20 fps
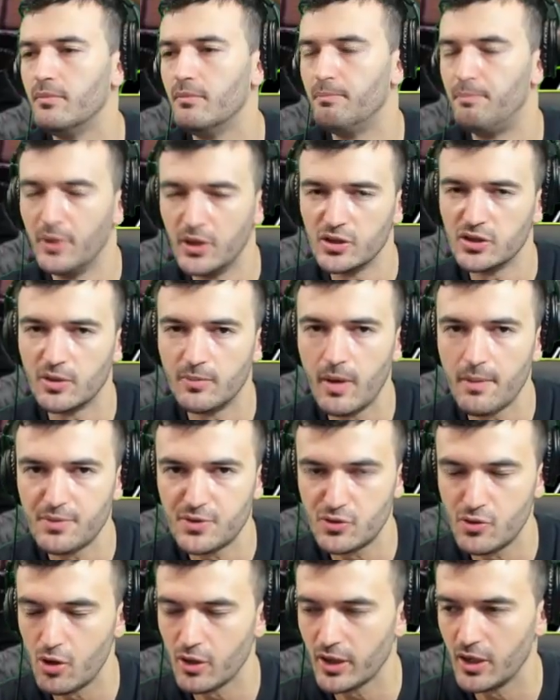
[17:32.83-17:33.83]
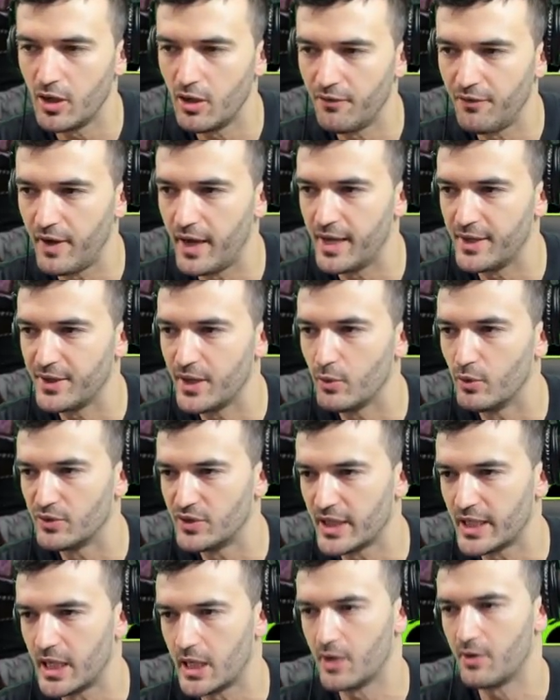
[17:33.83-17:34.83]
Build them up strong enough and they will
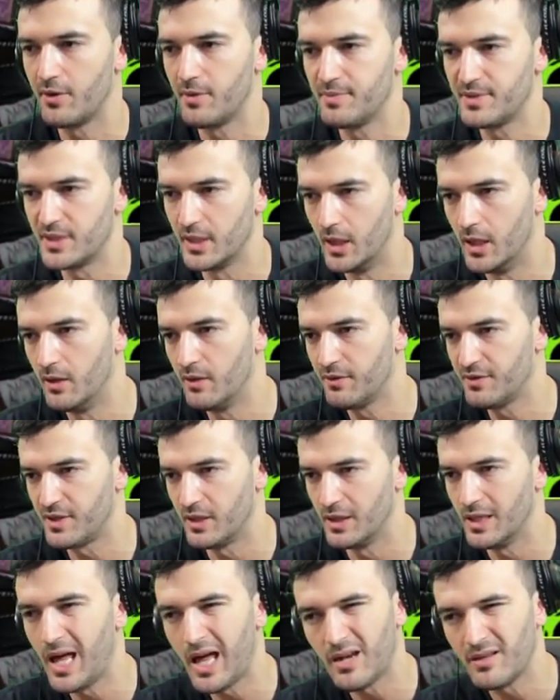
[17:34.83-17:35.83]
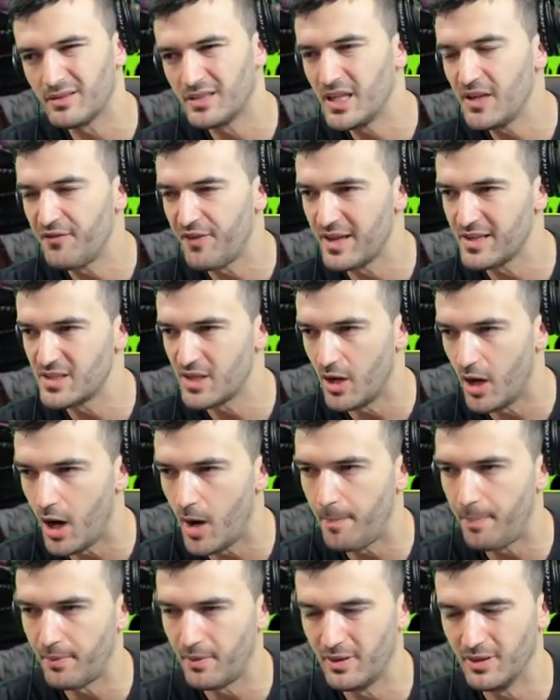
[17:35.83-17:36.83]
take care of themselves. A lot of defense
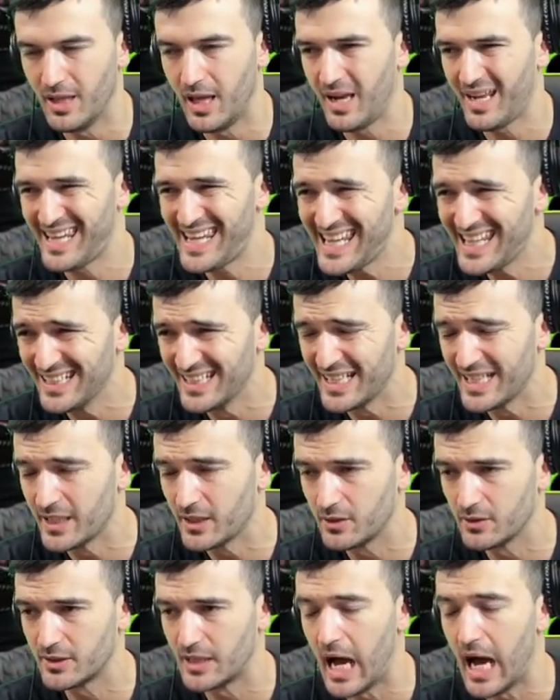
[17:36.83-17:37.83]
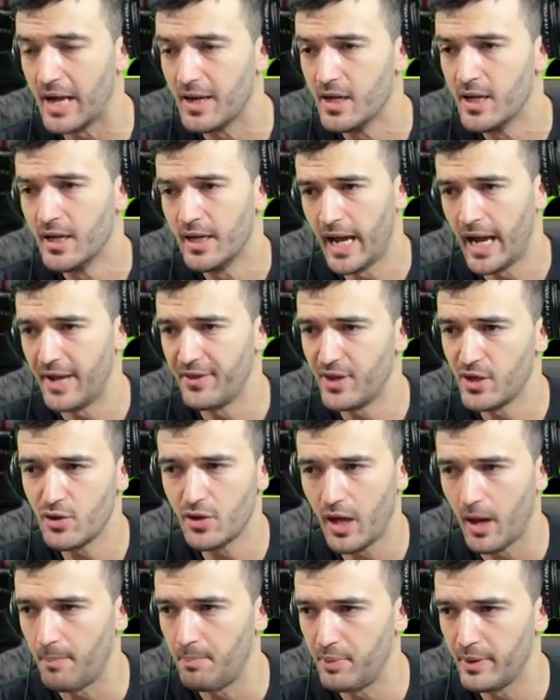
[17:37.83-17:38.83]
up, a lot of healing, god, and then you
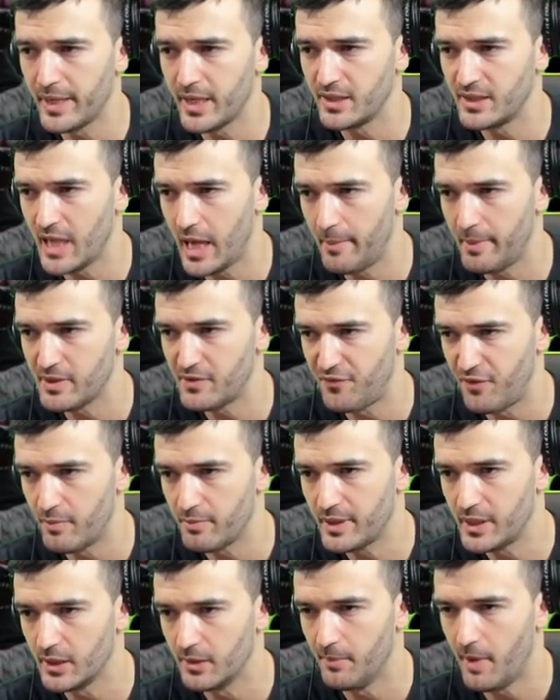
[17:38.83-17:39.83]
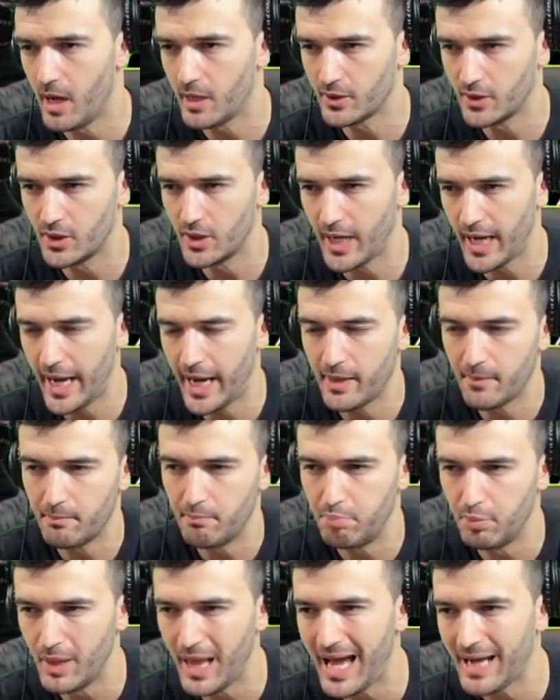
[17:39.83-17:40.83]
got plenty of damage from Killmonger and
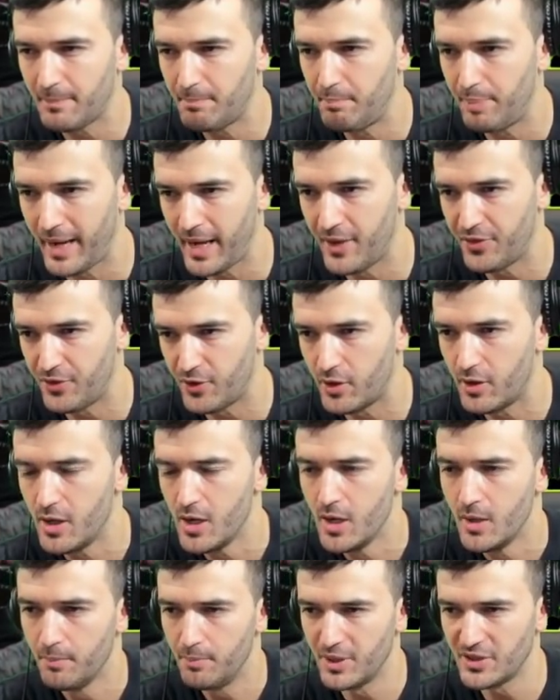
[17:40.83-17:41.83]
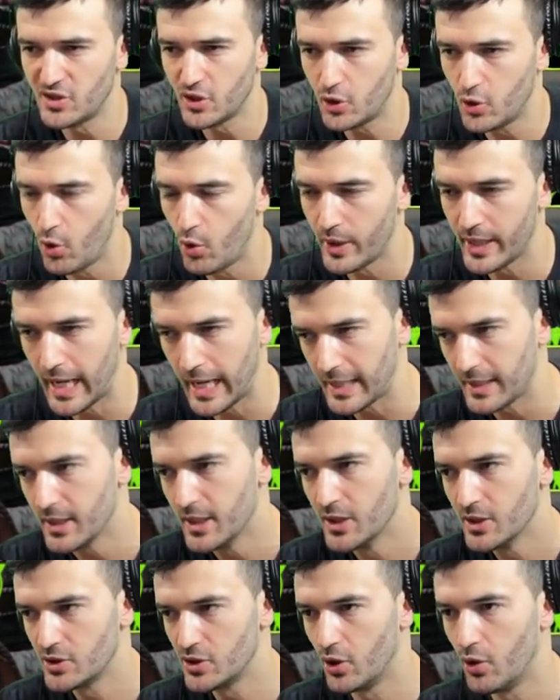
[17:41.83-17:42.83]
Black Panther, plus Okoye.
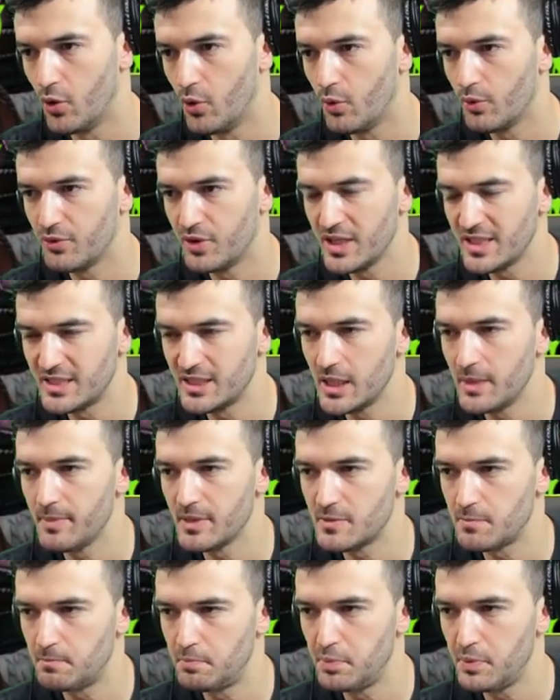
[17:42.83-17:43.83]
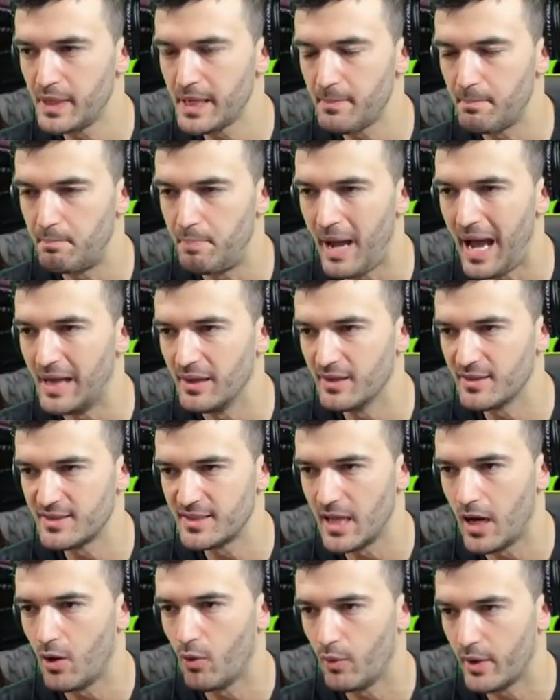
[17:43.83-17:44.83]
So this team is pretty balanced
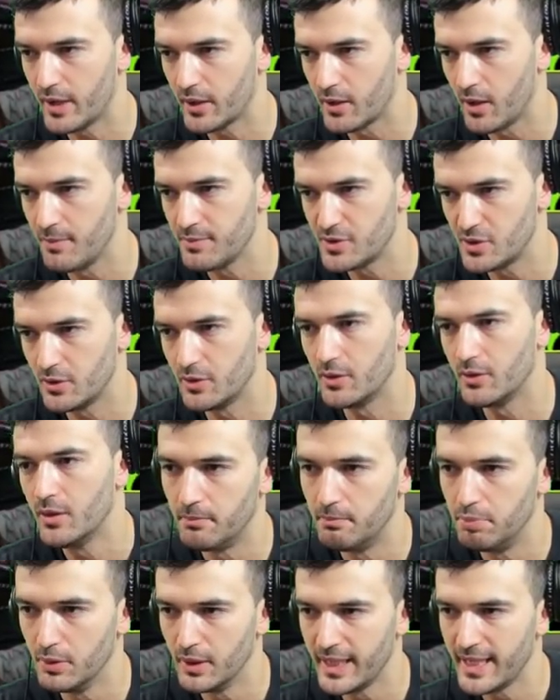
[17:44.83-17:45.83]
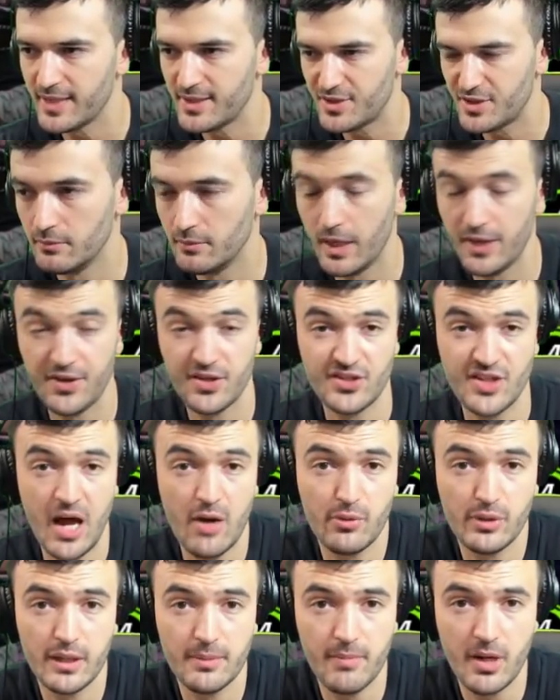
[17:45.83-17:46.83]
out when it comes to Blitz, and there's not
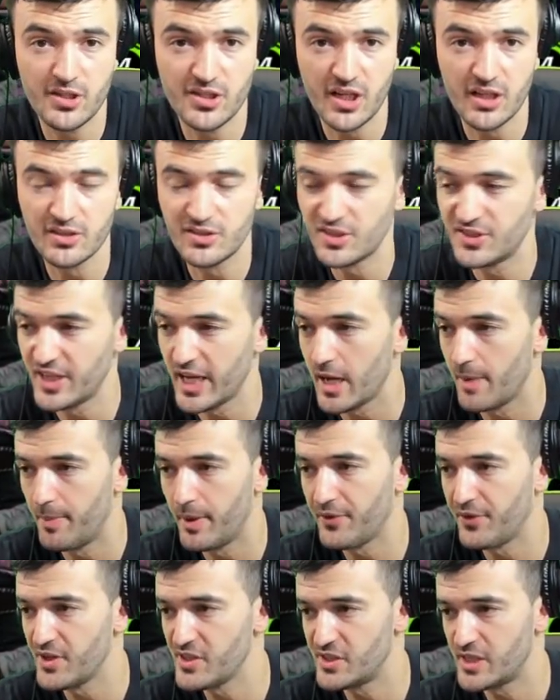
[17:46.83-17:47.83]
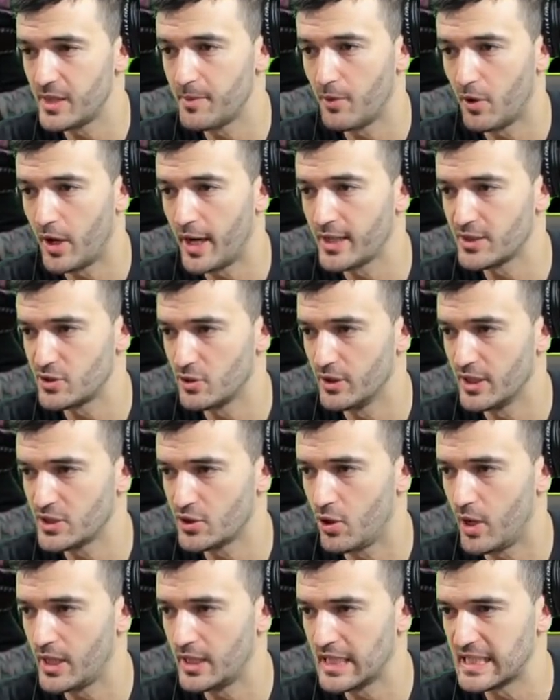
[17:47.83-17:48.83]
really much else to say about this team. All right, so let's
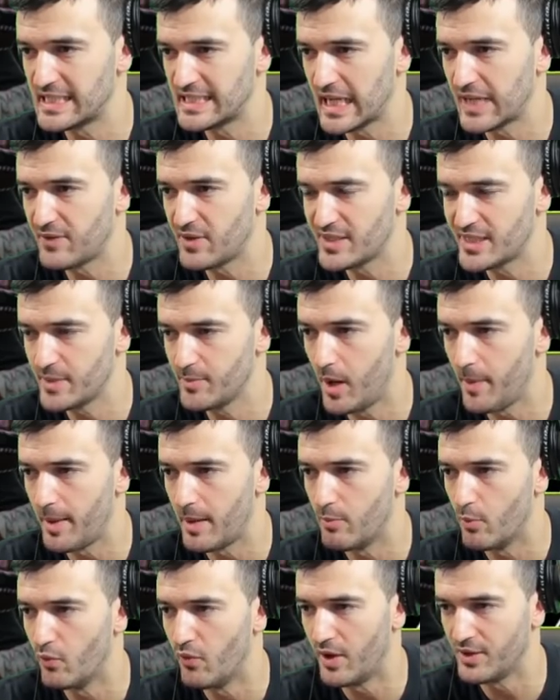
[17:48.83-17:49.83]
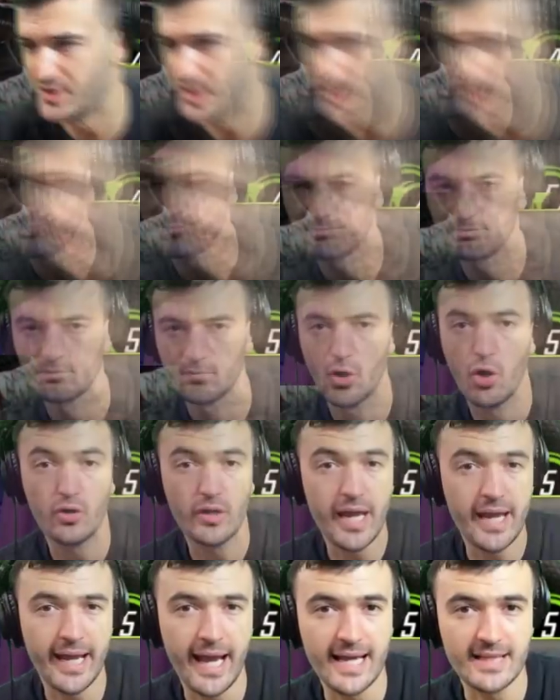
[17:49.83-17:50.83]
go ahead, let's save this team up and move on to the next one.
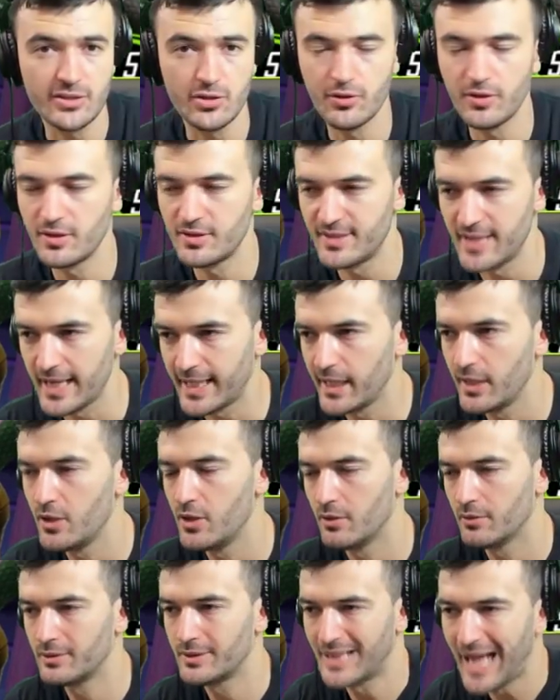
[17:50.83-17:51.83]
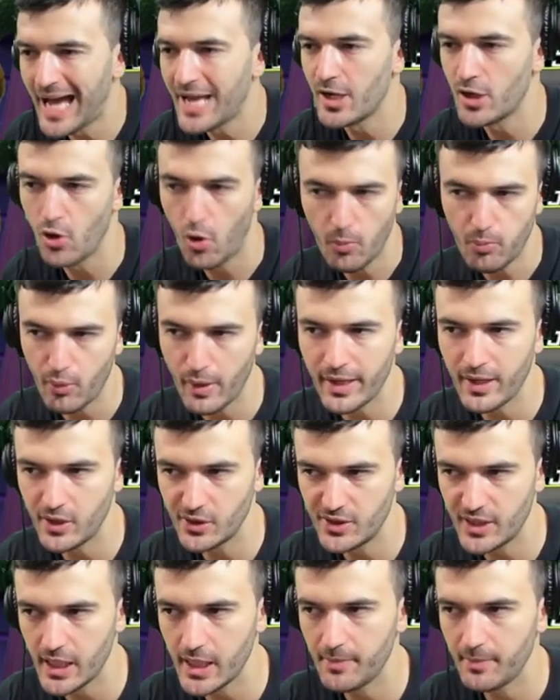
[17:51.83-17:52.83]
Okay, guys, so the second kind of no-brainer
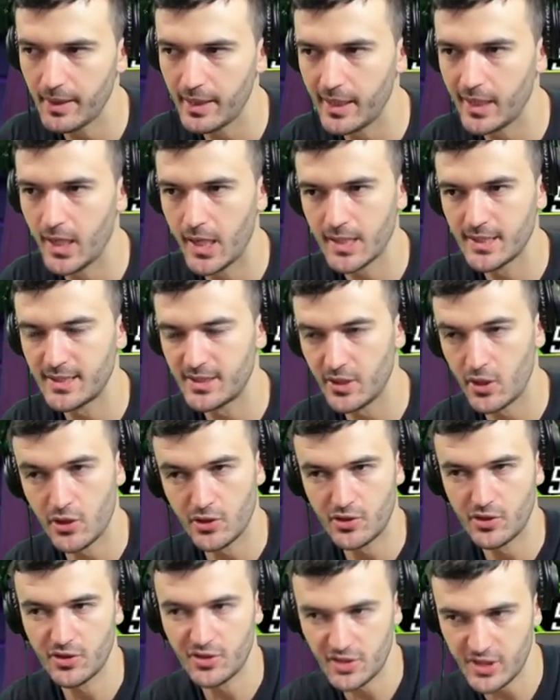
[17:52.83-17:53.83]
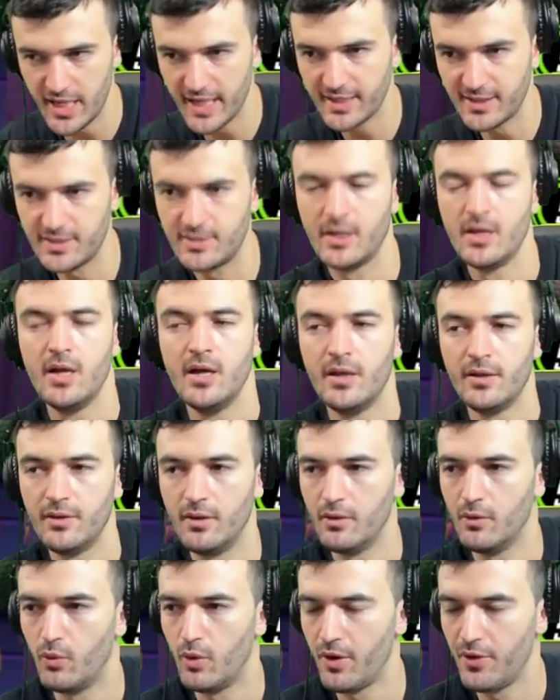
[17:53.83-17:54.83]
team is Sinister Six,
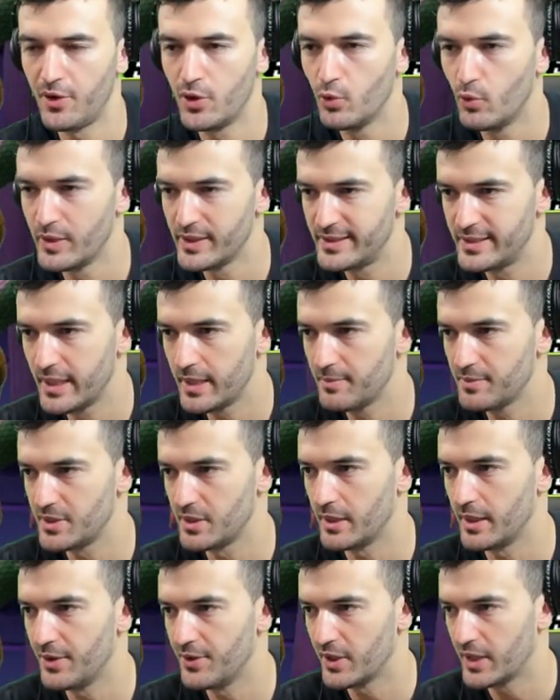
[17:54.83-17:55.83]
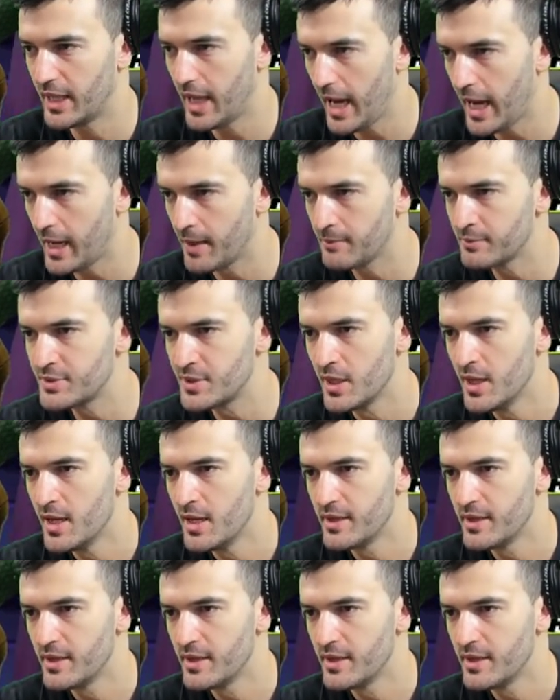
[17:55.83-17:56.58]
one of the newest teams in the games.